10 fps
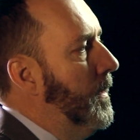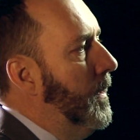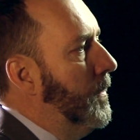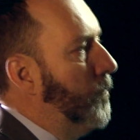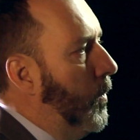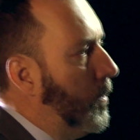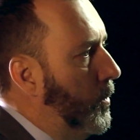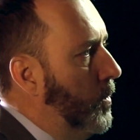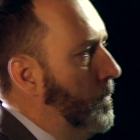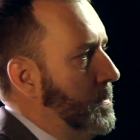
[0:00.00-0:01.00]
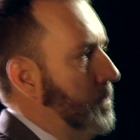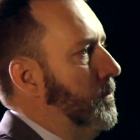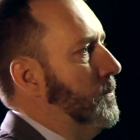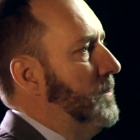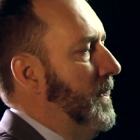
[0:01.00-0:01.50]
And what Koomey's
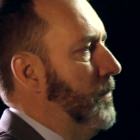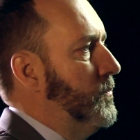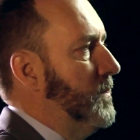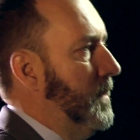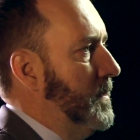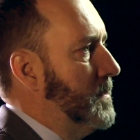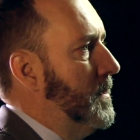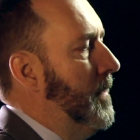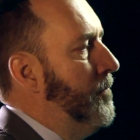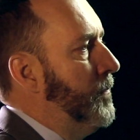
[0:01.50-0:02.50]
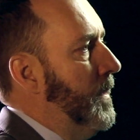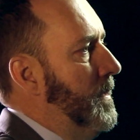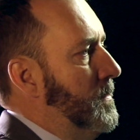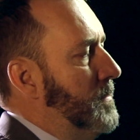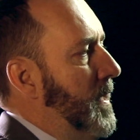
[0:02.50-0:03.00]
Law tells us is